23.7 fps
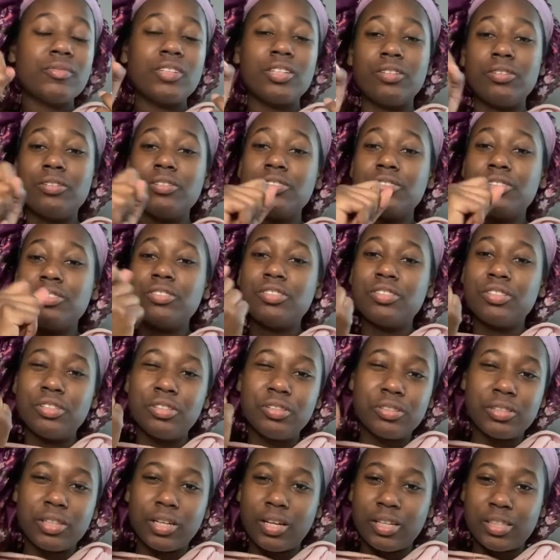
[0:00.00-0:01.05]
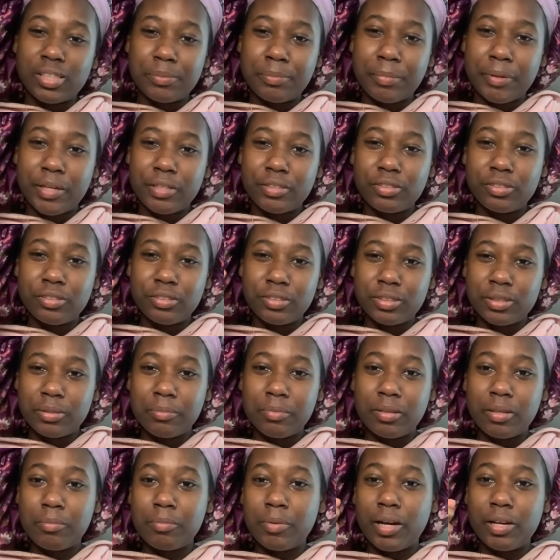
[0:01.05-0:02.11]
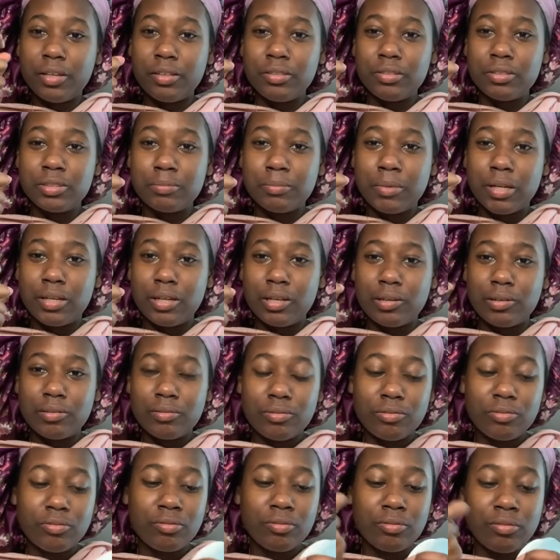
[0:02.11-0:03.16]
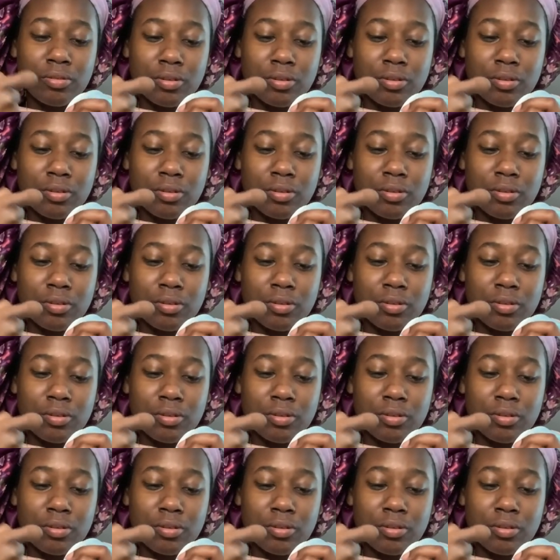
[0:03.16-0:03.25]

usually you should use like a spatula or something but i use my knuckle